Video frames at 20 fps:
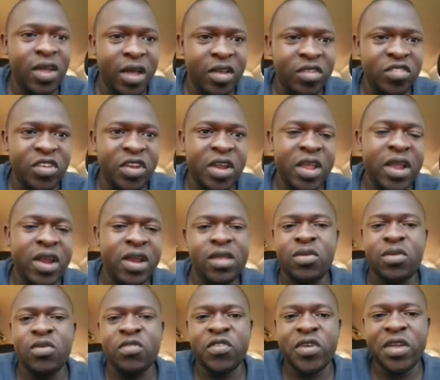And
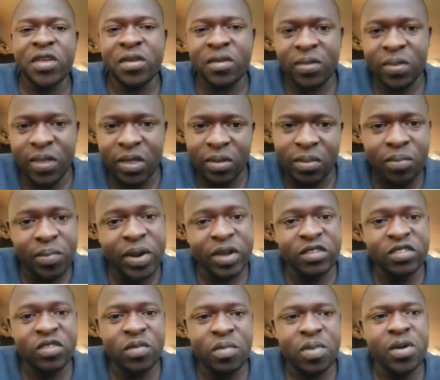anteriorly, you find the
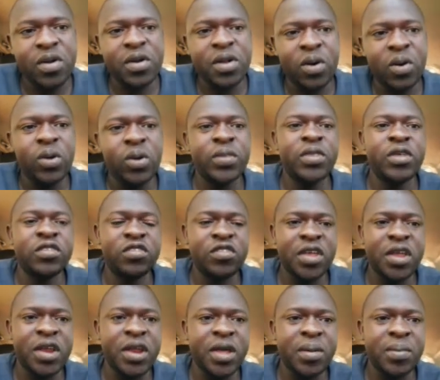breastbone or
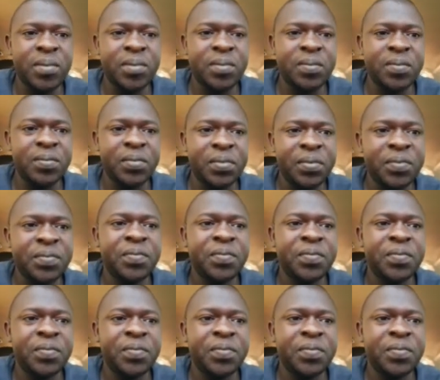the sternum.